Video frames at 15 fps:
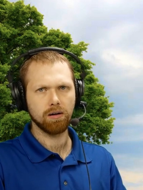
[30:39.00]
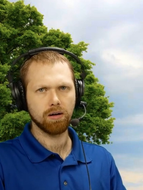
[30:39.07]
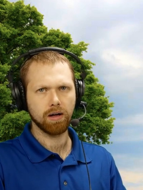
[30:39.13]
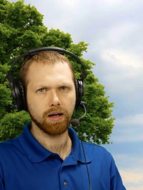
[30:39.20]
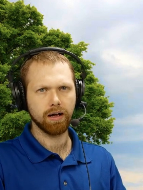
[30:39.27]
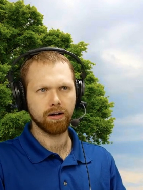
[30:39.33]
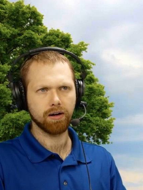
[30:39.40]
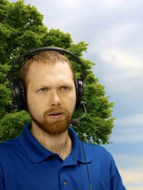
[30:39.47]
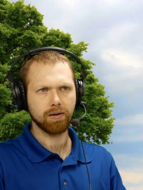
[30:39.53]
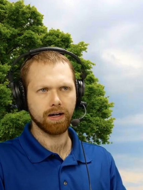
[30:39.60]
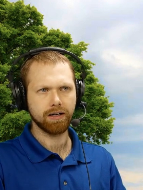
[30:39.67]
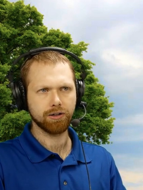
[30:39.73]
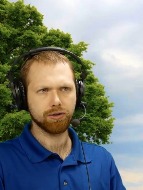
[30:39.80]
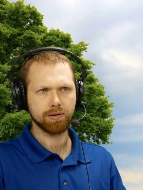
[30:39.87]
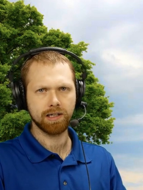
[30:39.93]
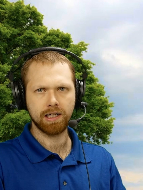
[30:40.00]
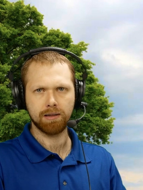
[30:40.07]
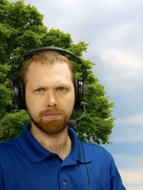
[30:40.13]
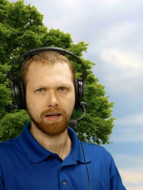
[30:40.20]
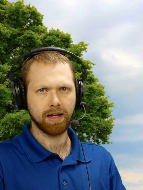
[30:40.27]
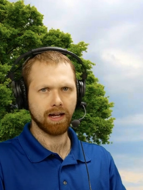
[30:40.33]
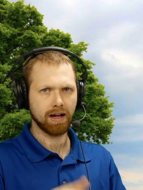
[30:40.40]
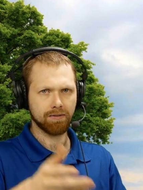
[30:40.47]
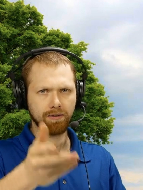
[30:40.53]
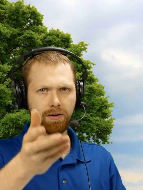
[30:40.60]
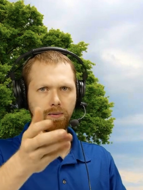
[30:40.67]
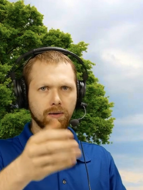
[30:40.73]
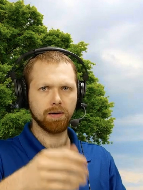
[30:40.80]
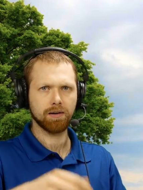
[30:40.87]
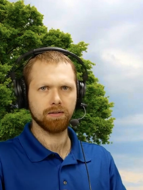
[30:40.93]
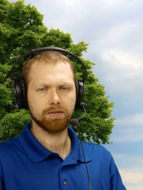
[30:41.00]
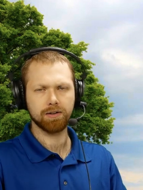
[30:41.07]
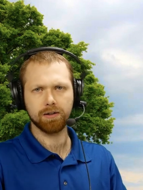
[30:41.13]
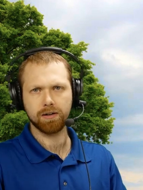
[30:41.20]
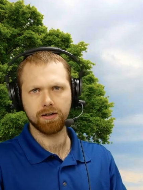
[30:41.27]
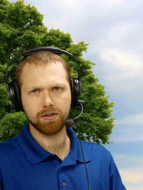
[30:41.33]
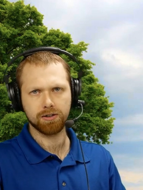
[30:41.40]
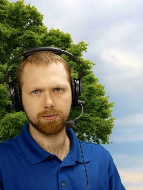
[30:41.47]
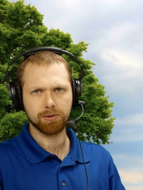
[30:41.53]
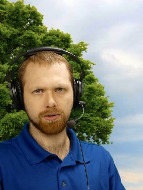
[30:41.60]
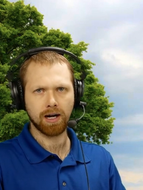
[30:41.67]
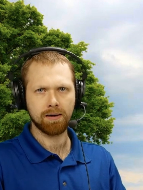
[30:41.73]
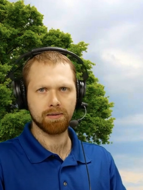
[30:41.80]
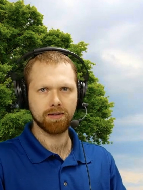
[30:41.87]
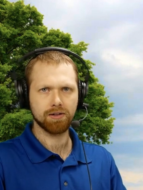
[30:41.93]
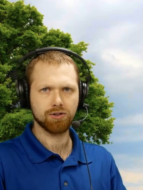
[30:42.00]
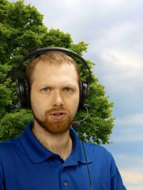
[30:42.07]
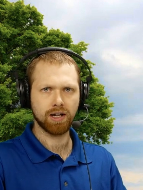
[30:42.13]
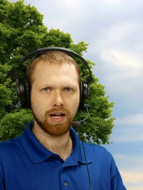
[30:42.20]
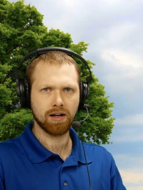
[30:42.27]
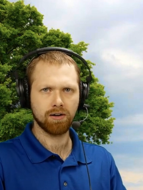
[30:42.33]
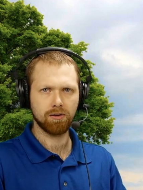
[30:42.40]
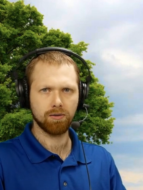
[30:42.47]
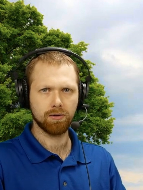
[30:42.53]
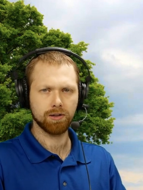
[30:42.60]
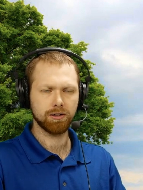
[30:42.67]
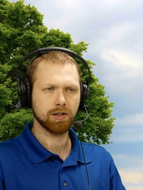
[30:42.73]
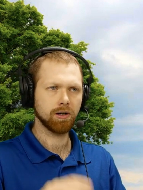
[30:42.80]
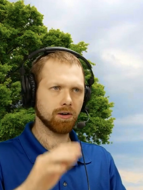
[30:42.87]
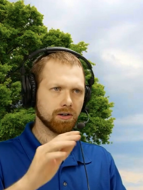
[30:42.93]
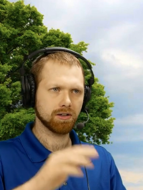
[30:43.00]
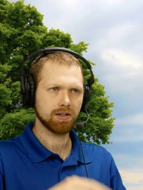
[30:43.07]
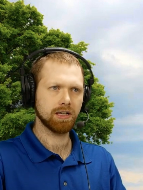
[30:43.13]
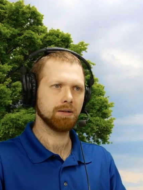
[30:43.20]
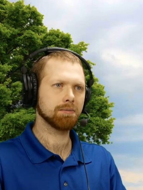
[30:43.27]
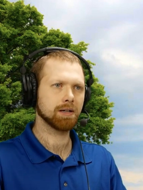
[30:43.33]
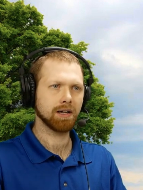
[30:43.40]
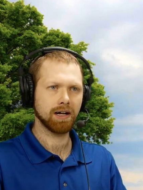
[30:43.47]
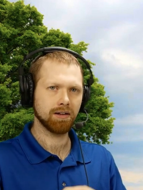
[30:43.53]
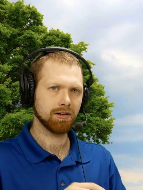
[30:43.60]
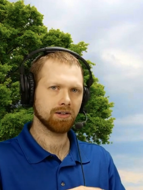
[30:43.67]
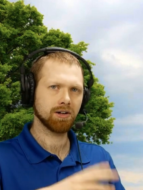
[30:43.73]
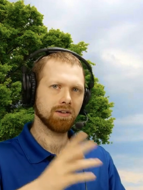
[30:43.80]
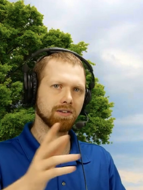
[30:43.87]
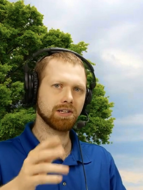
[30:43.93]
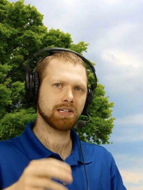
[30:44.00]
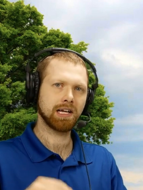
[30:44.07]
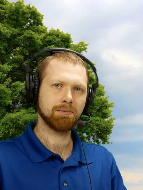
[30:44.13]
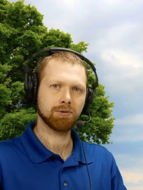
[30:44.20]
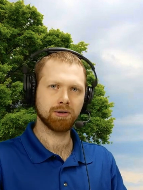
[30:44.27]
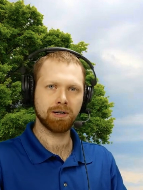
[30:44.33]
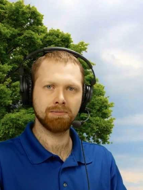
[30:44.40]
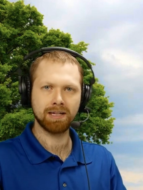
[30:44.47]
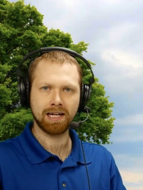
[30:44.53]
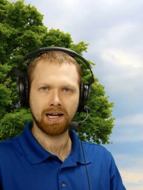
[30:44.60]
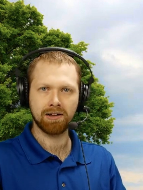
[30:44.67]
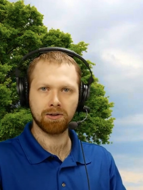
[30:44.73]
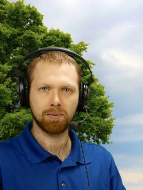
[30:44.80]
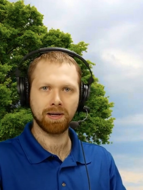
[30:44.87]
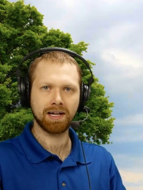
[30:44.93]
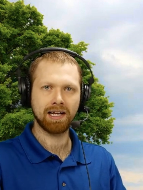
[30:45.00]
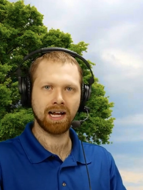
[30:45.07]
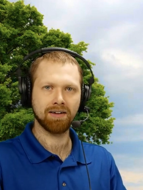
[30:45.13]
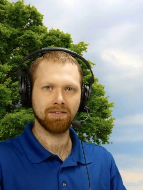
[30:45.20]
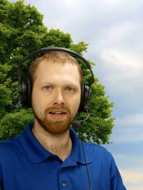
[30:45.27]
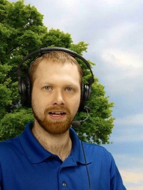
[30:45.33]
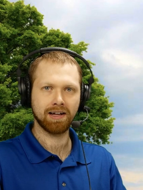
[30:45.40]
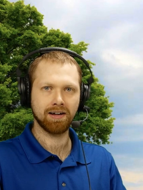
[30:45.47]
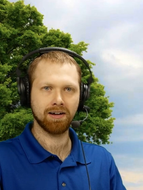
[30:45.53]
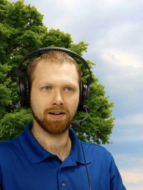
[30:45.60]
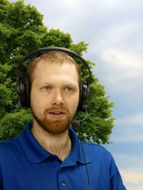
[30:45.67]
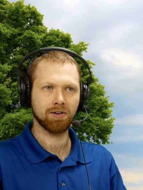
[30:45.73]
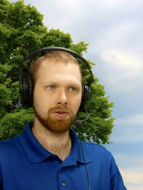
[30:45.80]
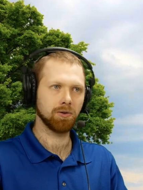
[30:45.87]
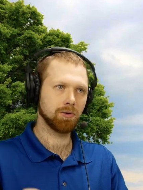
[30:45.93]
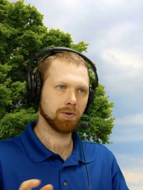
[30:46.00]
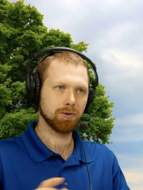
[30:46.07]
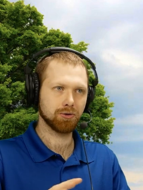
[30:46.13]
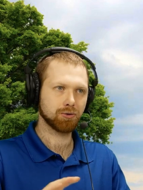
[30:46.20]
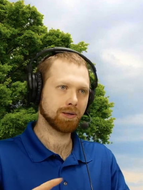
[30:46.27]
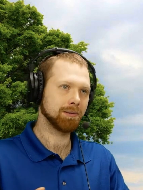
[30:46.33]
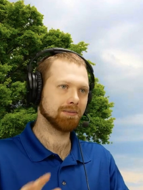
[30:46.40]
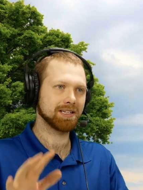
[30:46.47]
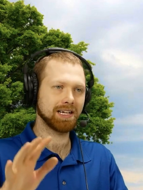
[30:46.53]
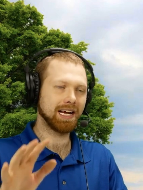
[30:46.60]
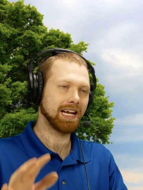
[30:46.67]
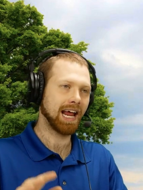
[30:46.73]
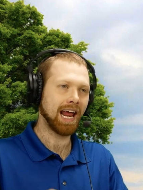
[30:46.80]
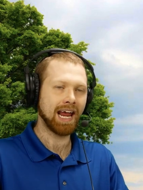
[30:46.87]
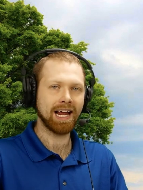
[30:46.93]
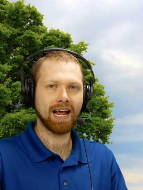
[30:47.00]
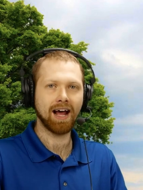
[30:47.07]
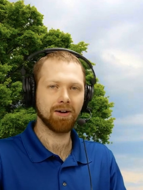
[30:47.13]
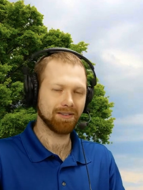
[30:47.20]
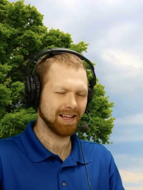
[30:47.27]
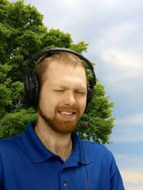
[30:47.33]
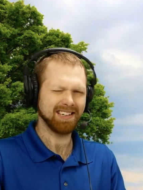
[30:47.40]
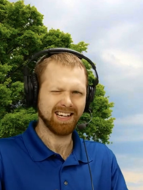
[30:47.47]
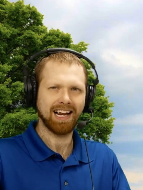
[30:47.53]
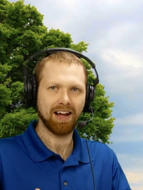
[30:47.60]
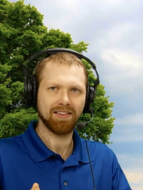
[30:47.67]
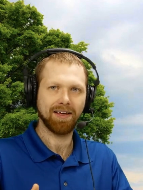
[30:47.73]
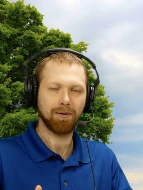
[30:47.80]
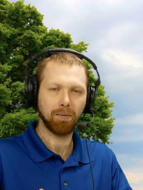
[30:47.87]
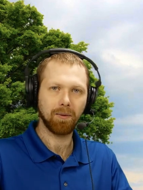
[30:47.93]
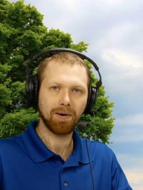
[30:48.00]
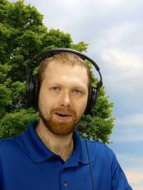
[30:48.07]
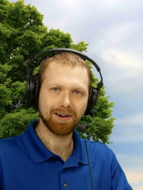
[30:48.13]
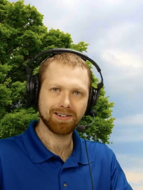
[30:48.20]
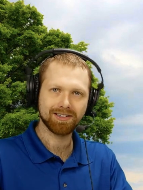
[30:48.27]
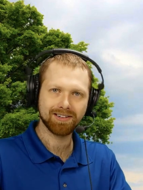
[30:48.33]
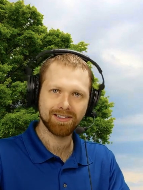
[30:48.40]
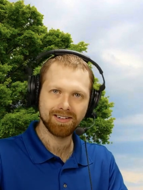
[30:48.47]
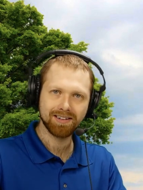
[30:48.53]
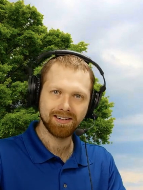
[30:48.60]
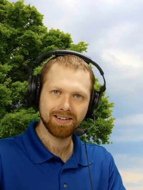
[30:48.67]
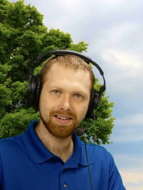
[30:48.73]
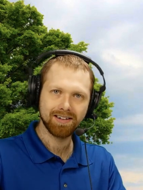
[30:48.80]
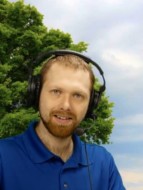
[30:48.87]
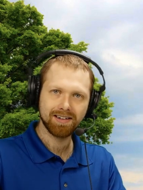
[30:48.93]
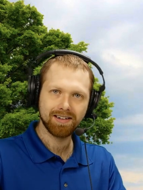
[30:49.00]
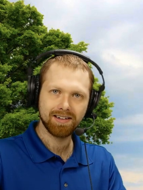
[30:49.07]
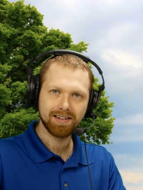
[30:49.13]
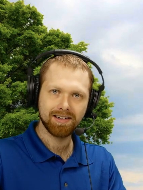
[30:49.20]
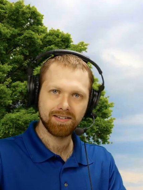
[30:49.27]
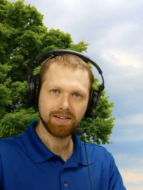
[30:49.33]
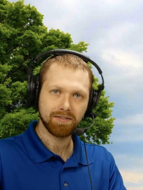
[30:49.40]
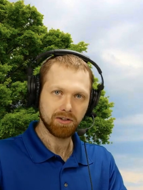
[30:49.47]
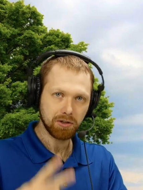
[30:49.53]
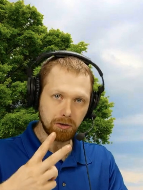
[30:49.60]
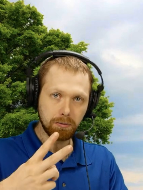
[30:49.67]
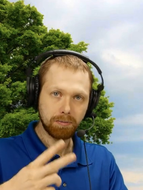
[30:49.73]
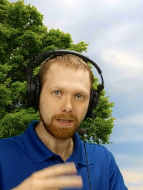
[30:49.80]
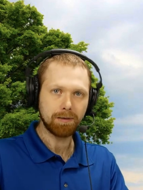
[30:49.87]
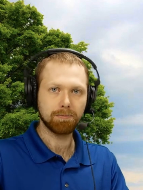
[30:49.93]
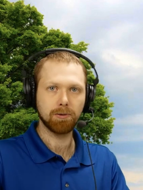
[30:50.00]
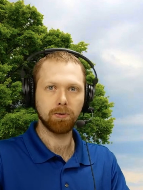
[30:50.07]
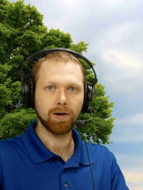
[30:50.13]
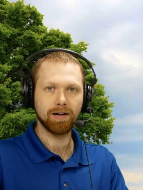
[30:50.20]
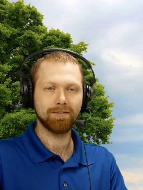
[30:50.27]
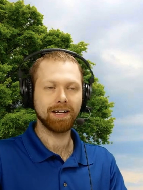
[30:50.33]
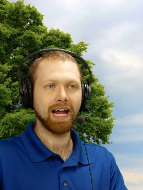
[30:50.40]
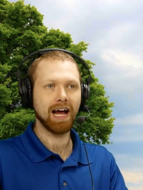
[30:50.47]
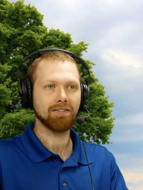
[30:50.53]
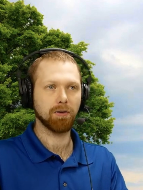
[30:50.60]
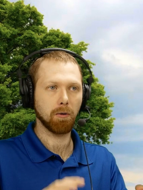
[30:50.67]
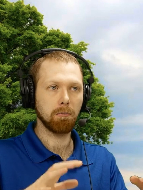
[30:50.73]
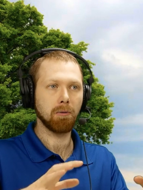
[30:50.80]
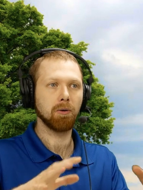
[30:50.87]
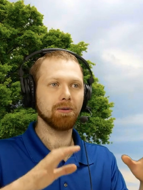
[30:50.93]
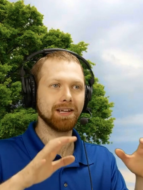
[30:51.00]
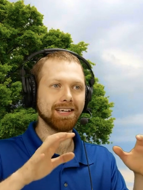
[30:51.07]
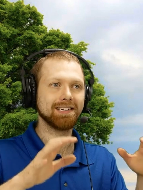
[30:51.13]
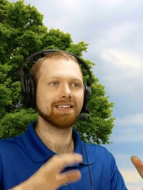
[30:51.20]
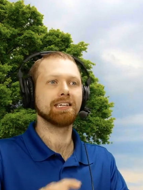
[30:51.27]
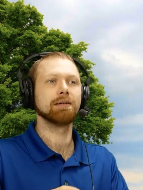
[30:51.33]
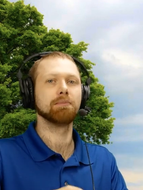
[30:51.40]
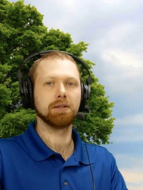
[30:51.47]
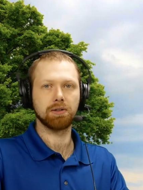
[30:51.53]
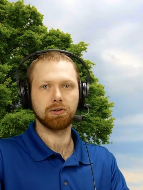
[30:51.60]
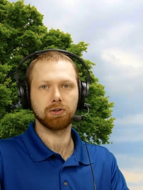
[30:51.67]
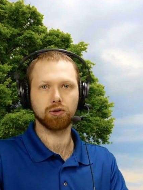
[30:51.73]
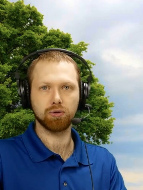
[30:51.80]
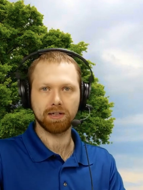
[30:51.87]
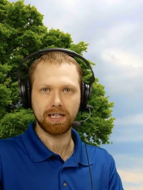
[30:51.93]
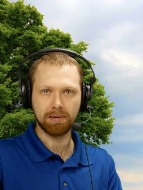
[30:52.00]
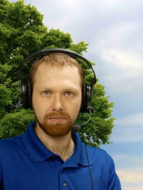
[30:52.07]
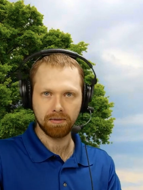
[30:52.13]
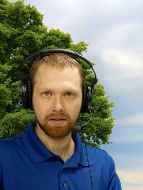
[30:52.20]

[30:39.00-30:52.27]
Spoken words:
had a great dream. Hey, everyone, if you're subscribed to this channel, when you go to sleep tonight, let's all have the same dream together. We can have like a Google Dream State hangout. That's not how that works. You have two people who even have a remotely similar dream.